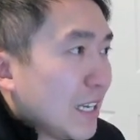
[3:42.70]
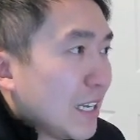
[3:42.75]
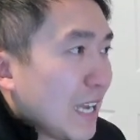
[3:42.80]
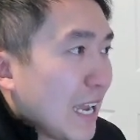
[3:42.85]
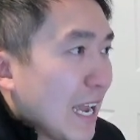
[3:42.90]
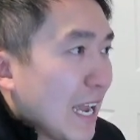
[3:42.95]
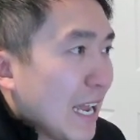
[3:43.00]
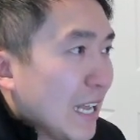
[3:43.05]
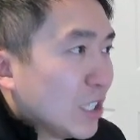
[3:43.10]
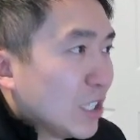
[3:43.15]

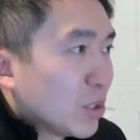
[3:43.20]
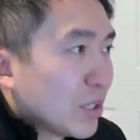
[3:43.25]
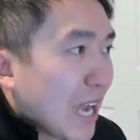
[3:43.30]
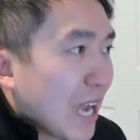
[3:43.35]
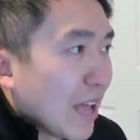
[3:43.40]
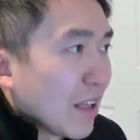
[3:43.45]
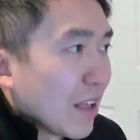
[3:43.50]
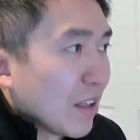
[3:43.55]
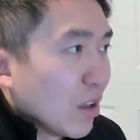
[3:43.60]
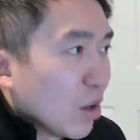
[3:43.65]
And so
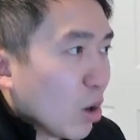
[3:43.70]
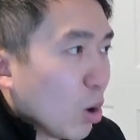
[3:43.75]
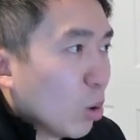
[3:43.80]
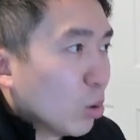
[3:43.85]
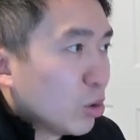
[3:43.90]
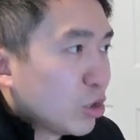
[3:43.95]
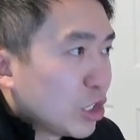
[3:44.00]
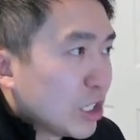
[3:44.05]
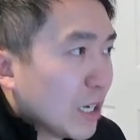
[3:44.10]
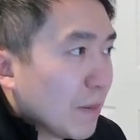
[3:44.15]

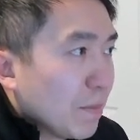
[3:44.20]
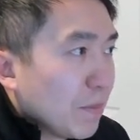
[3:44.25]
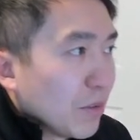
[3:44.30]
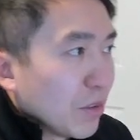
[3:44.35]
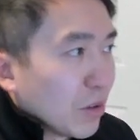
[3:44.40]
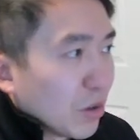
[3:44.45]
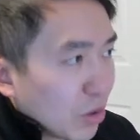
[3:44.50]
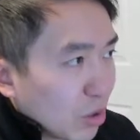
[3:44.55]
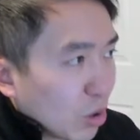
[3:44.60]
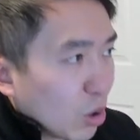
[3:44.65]
hold ship.
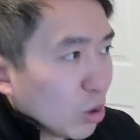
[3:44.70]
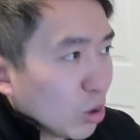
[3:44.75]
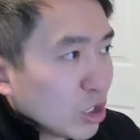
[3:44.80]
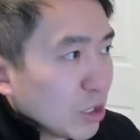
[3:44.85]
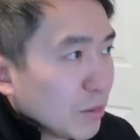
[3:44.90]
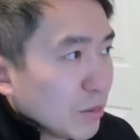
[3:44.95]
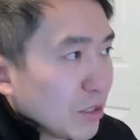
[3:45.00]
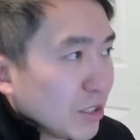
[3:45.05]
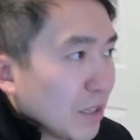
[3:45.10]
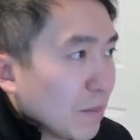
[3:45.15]
The hold
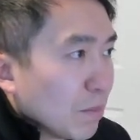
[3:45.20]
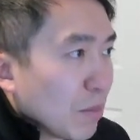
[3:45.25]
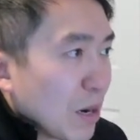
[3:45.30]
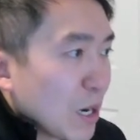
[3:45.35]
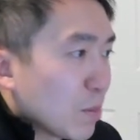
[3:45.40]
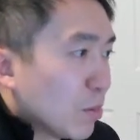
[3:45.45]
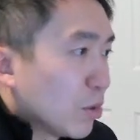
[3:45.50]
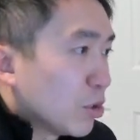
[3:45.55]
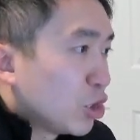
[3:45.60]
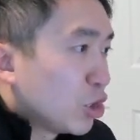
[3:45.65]
ship is the
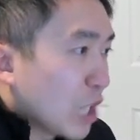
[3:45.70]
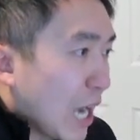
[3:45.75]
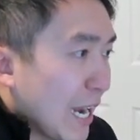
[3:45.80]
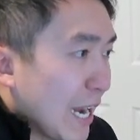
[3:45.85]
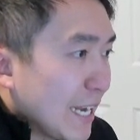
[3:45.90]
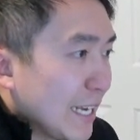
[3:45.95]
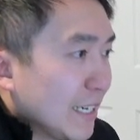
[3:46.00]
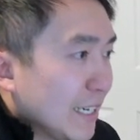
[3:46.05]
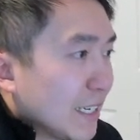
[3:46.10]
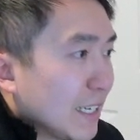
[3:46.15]
Unbreakable
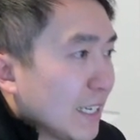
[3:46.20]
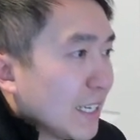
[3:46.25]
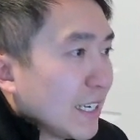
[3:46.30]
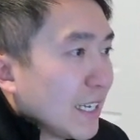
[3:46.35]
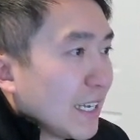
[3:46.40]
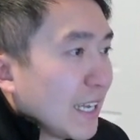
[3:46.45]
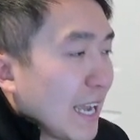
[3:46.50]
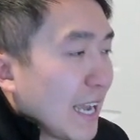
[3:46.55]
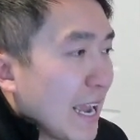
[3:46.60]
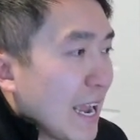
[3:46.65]
Giant.
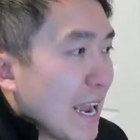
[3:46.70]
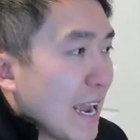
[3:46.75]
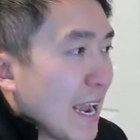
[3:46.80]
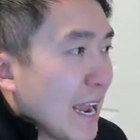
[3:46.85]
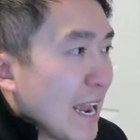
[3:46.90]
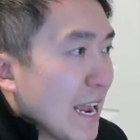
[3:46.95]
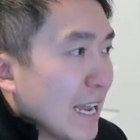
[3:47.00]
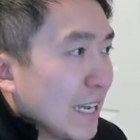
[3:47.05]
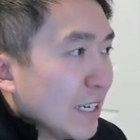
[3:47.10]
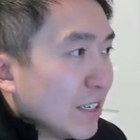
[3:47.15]

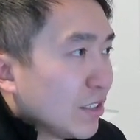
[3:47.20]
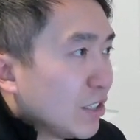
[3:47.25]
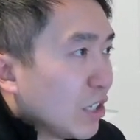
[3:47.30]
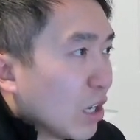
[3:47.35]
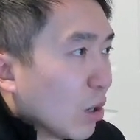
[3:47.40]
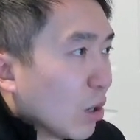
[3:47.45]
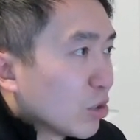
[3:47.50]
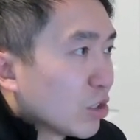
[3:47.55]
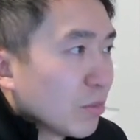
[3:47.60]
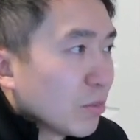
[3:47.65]
And,
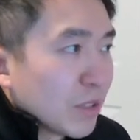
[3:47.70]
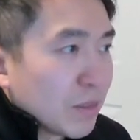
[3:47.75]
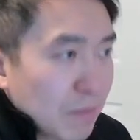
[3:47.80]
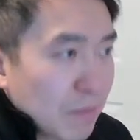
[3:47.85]
some of the